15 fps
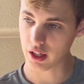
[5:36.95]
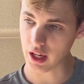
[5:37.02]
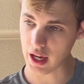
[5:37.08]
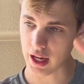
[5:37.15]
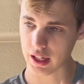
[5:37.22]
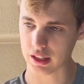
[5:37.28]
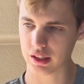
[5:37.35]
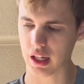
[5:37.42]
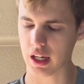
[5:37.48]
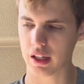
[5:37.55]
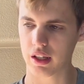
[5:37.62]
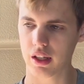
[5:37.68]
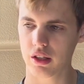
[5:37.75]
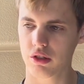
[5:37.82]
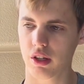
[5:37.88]
and it's kind
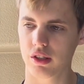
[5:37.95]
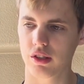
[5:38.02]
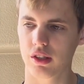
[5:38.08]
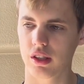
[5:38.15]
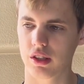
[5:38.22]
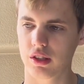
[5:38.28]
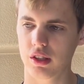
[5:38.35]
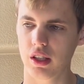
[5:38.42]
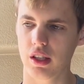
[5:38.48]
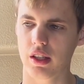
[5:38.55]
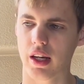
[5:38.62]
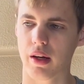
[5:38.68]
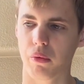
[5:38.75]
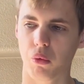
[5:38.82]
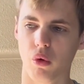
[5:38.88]
of interesting to see
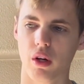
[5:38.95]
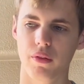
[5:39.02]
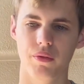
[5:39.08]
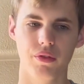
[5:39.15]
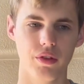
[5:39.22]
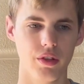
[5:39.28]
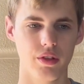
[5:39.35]
that what